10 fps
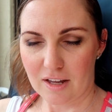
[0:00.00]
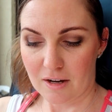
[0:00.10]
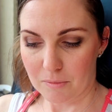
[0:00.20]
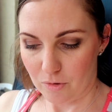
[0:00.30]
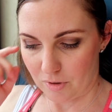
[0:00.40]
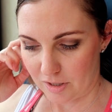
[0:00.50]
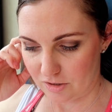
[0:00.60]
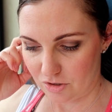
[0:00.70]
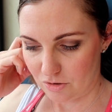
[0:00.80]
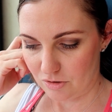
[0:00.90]
and I'm
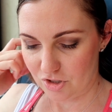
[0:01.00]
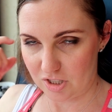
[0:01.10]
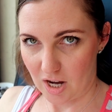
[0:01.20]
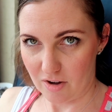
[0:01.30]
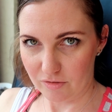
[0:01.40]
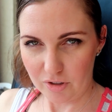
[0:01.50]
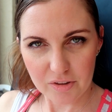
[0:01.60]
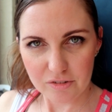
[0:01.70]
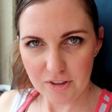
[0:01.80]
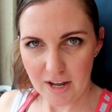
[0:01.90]
going to just kind of look
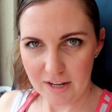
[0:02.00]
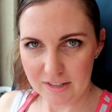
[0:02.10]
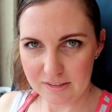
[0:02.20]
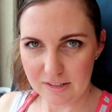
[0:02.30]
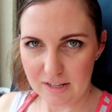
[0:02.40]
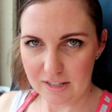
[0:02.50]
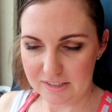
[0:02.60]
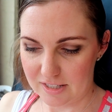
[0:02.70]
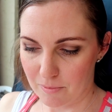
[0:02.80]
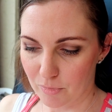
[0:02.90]
through that and
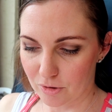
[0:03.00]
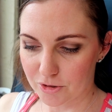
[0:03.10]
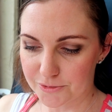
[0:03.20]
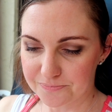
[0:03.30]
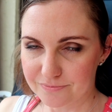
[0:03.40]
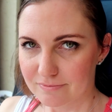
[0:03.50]
assemble